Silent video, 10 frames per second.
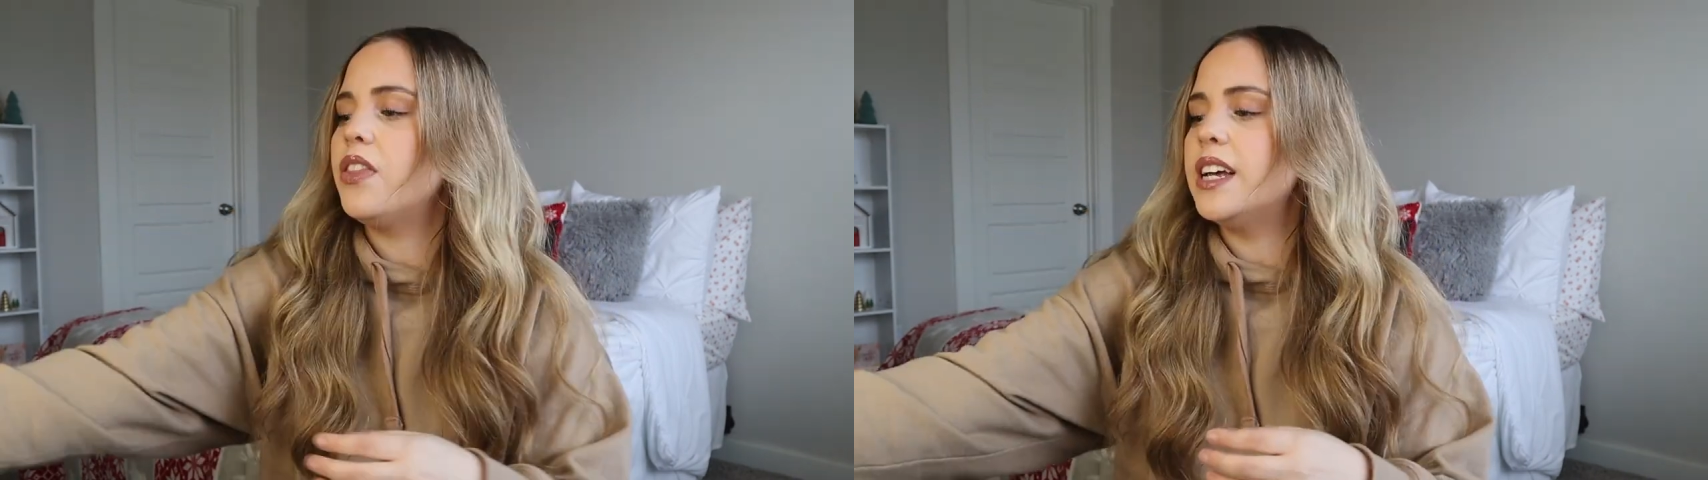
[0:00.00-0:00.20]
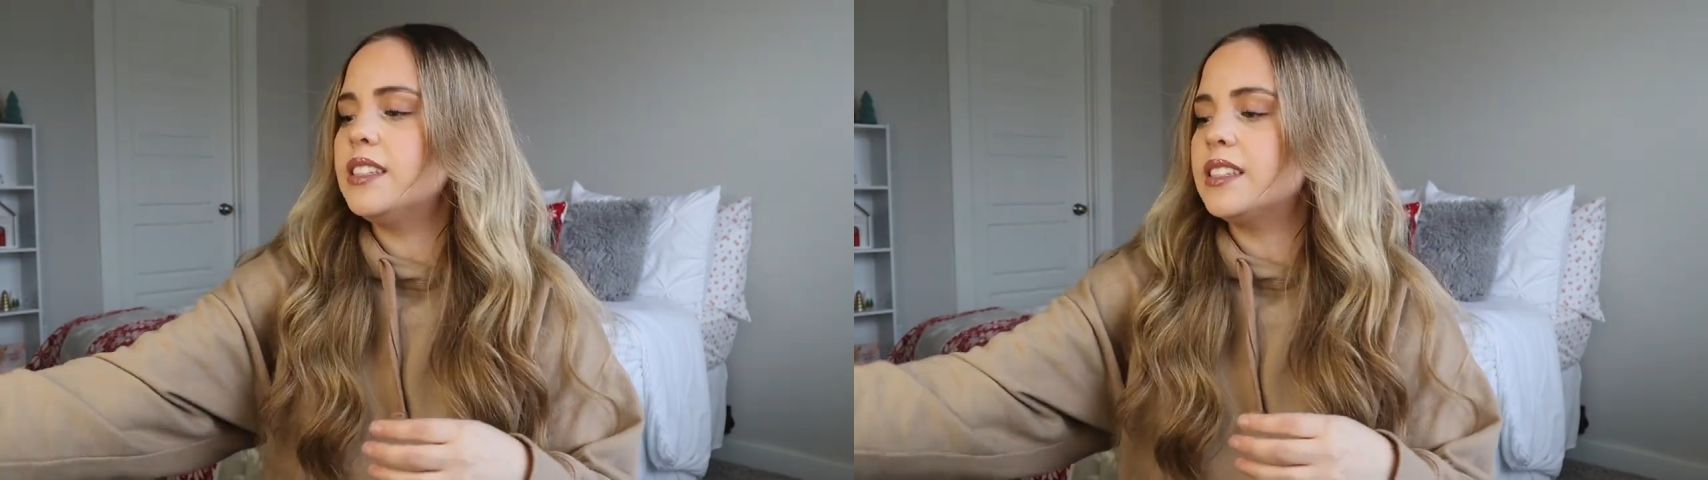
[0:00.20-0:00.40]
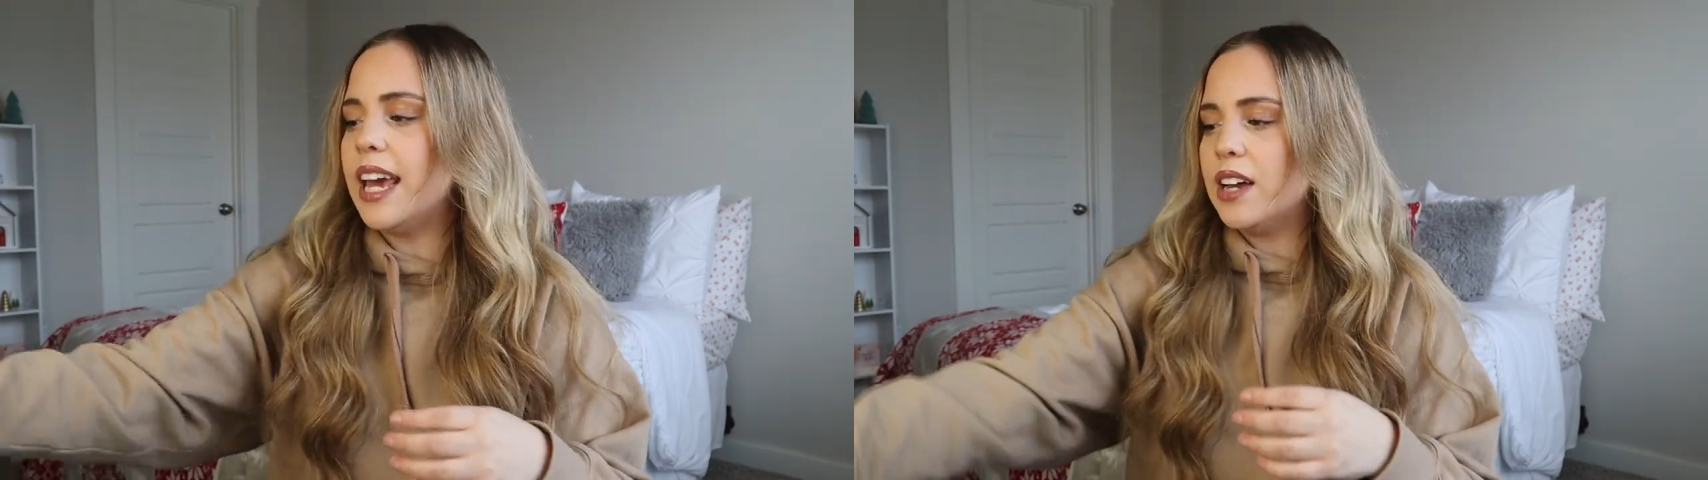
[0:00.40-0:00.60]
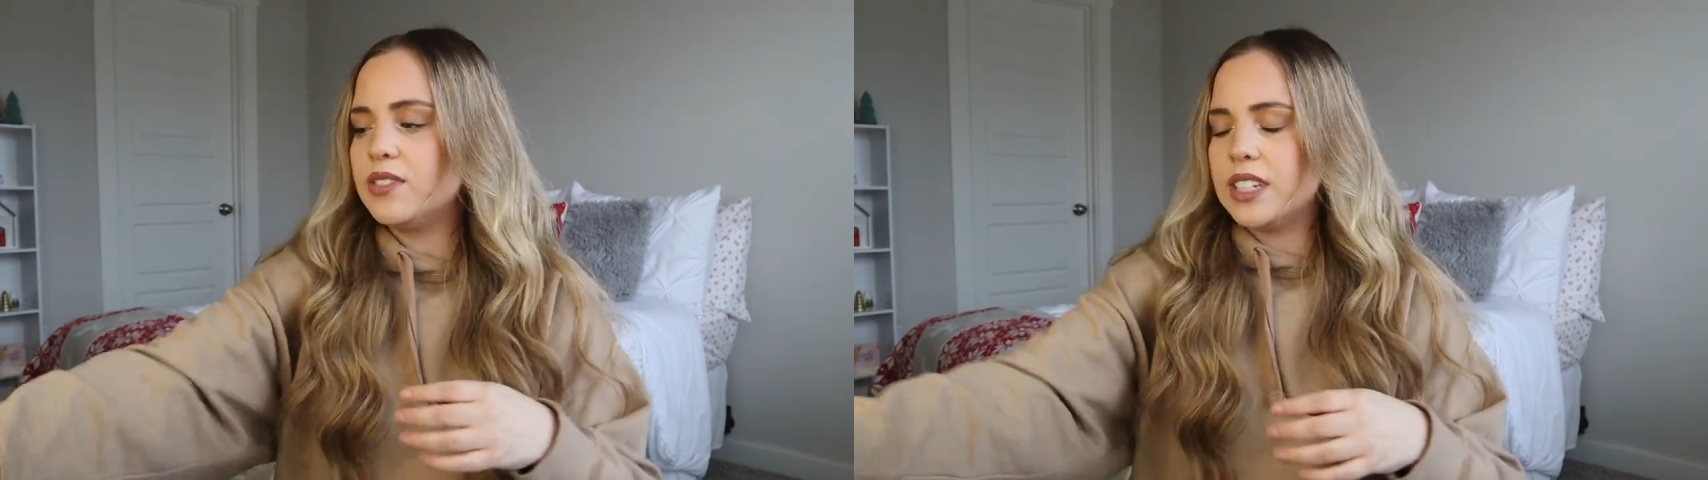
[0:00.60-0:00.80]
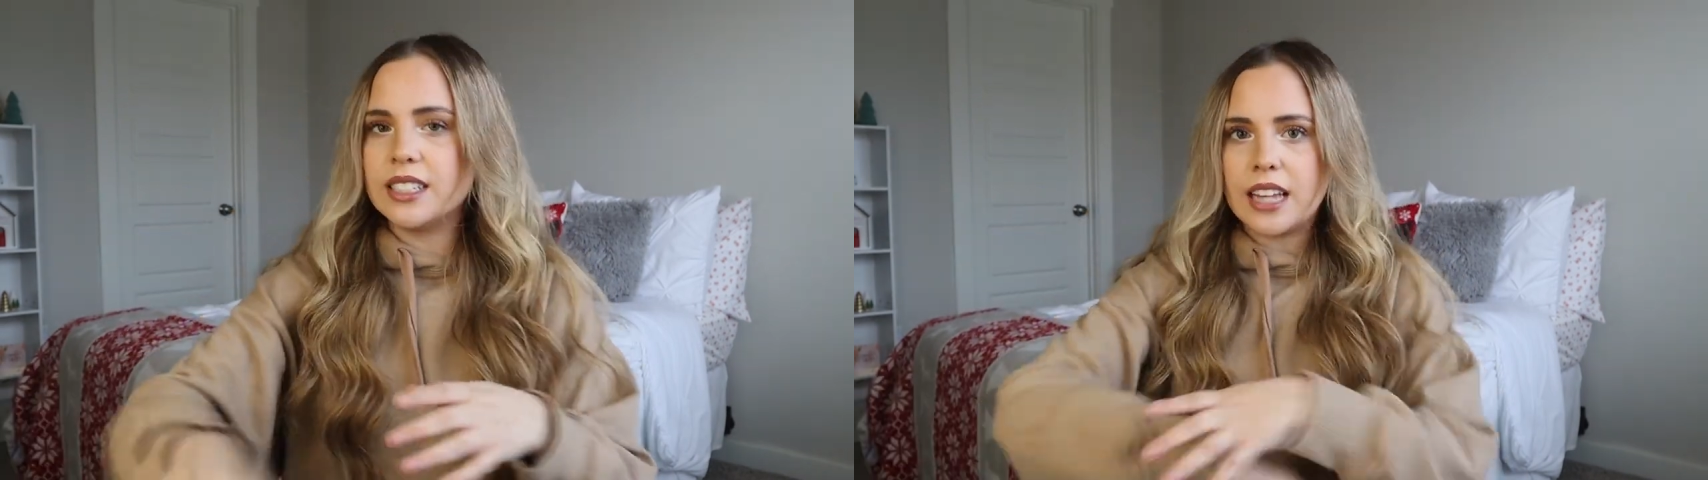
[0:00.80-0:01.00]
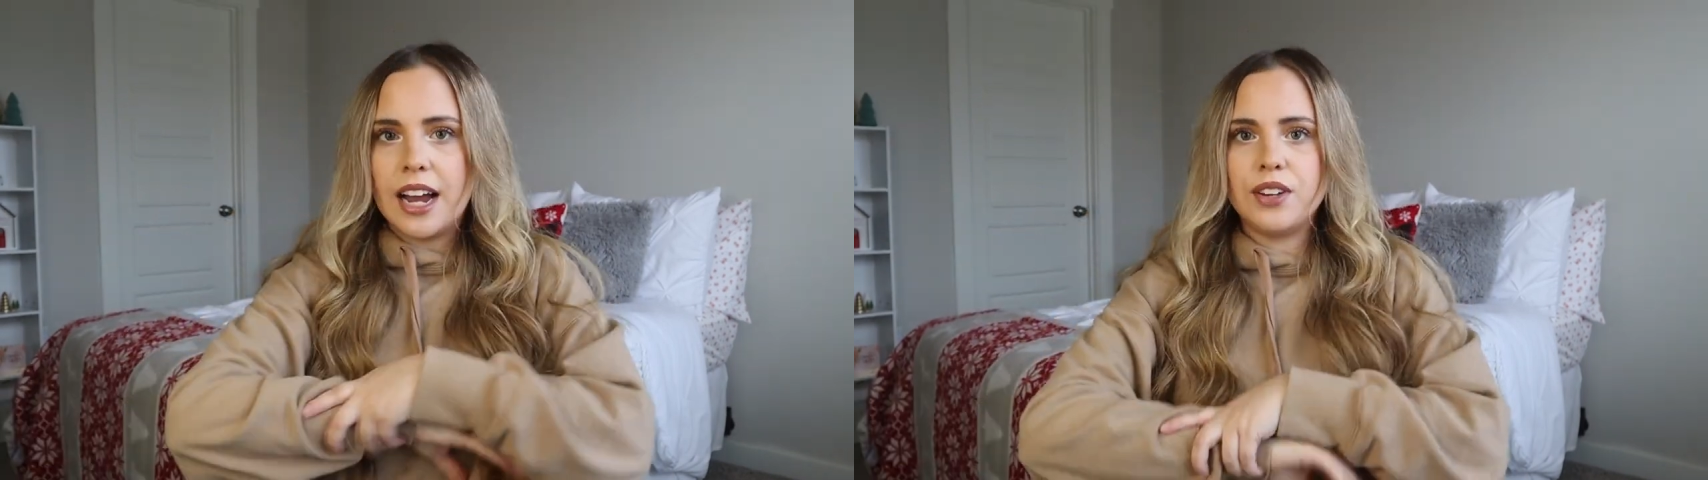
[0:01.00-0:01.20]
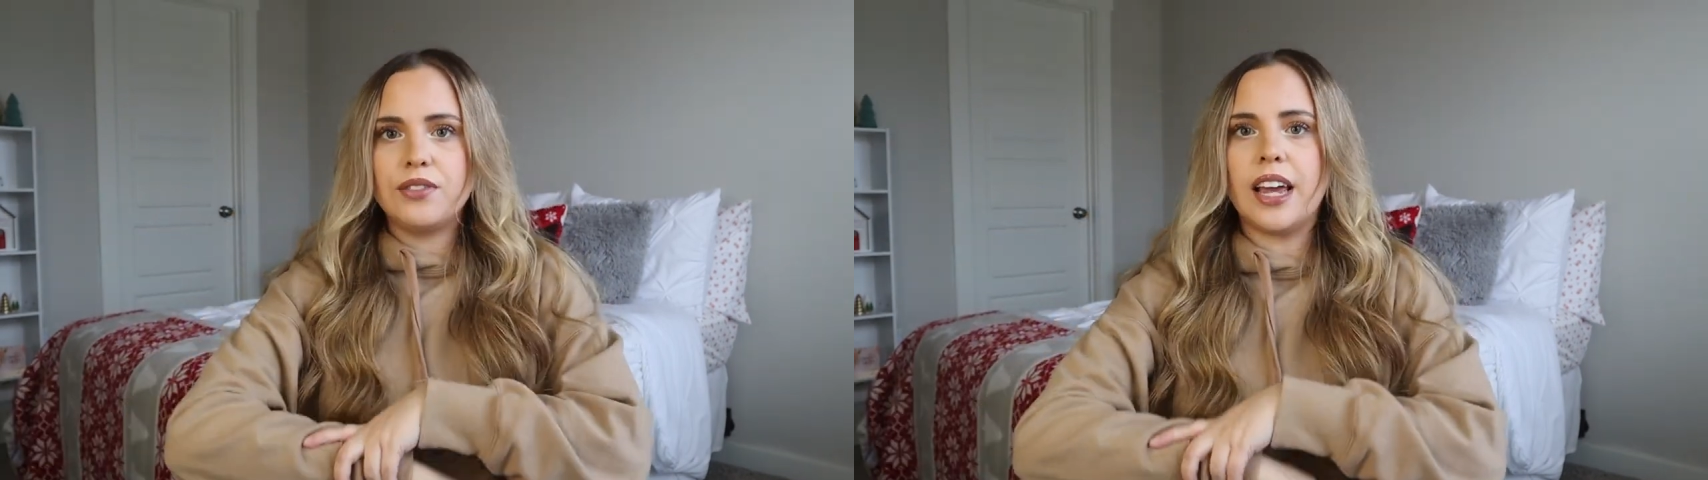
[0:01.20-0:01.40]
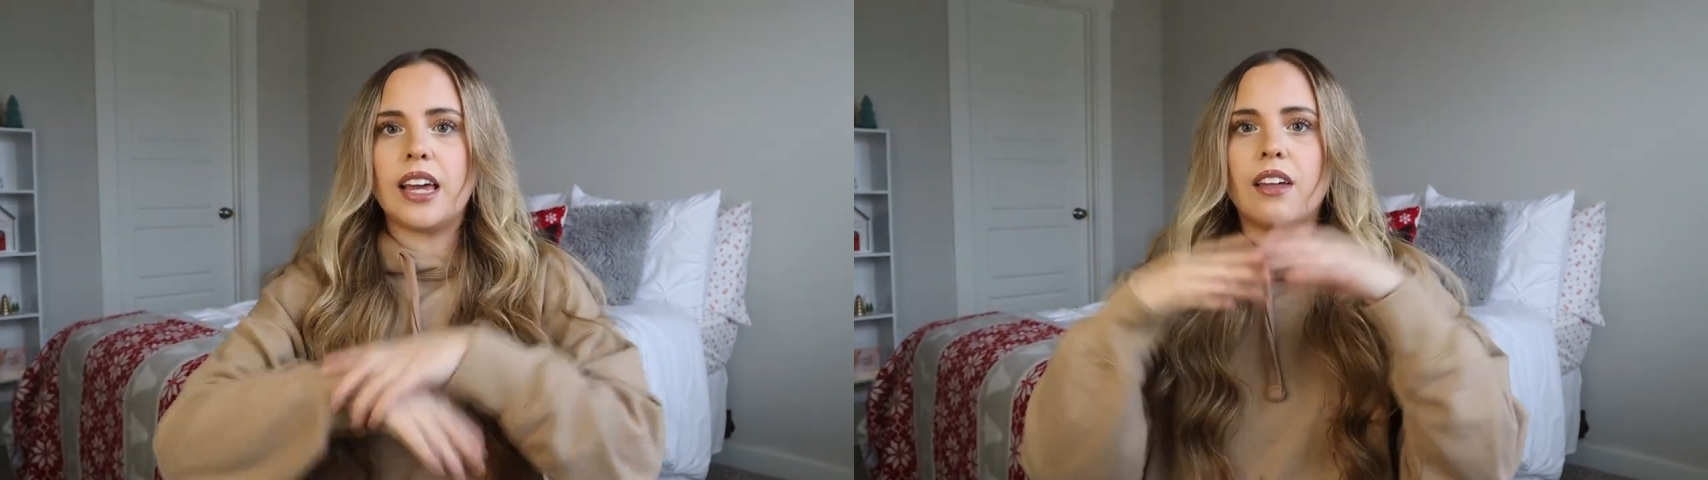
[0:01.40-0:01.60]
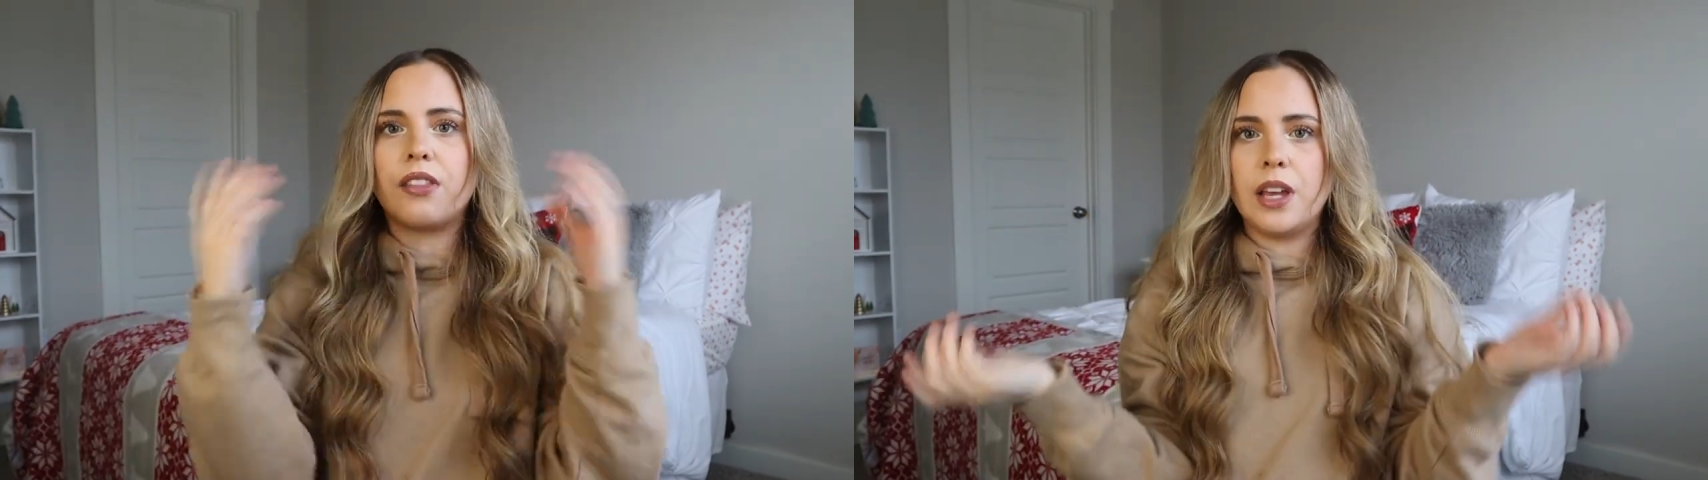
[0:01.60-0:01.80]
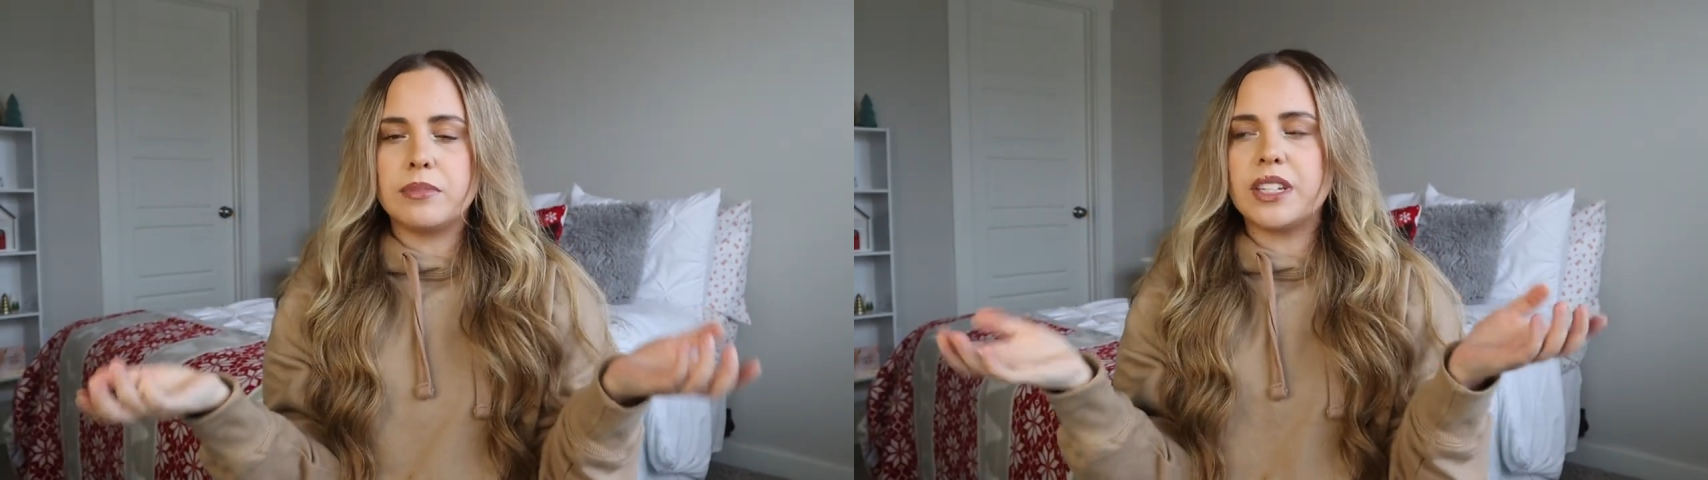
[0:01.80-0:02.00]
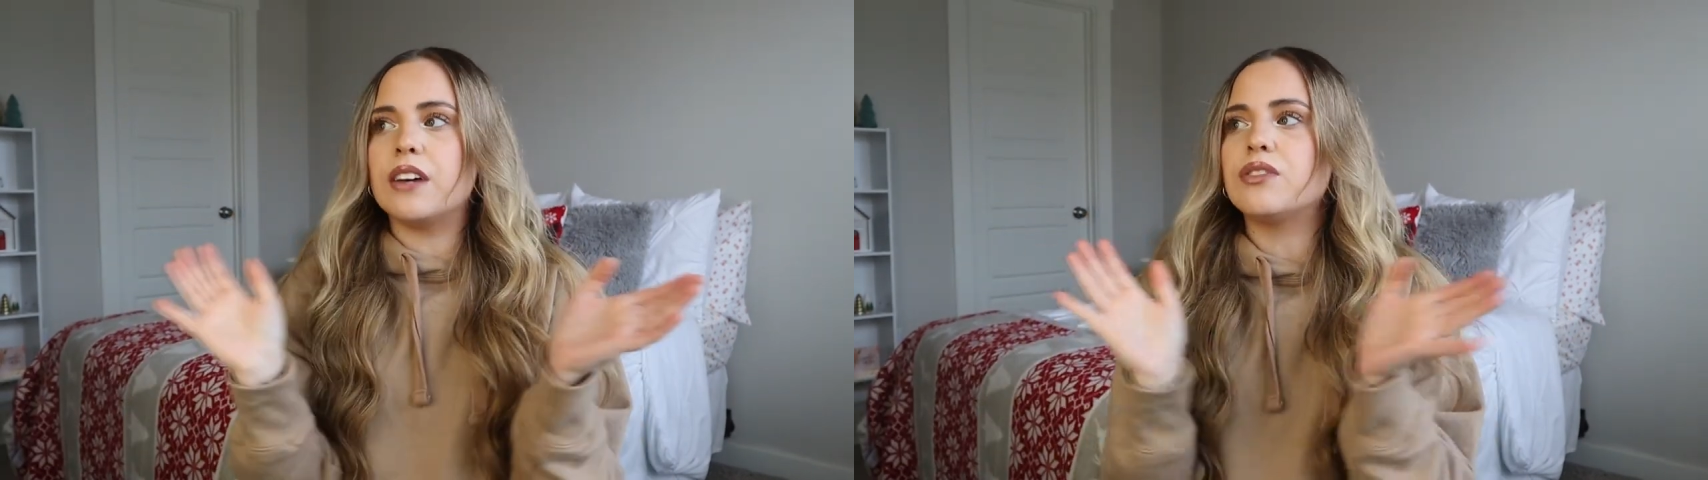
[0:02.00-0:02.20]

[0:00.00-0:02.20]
This gift is kind of like a themed gift.